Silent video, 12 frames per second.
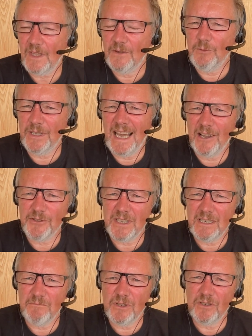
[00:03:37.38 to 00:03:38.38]
with
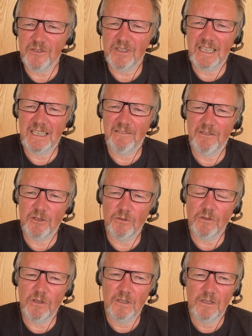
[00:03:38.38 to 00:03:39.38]
housing because the
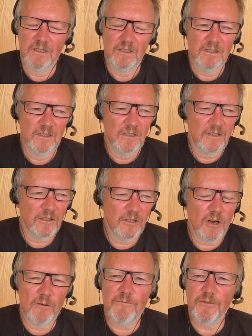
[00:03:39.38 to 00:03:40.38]
individual
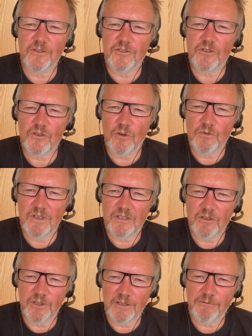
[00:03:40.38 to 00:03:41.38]
comfort zone is
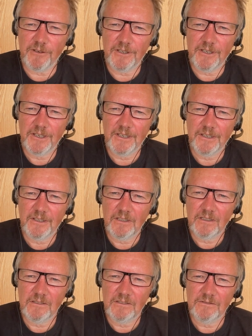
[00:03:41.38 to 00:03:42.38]
so different
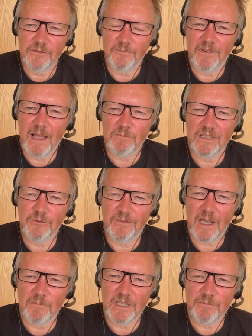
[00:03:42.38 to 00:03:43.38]
from family to
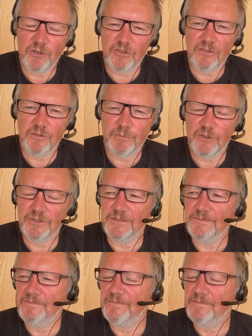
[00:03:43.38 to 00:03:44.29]
family, person to person.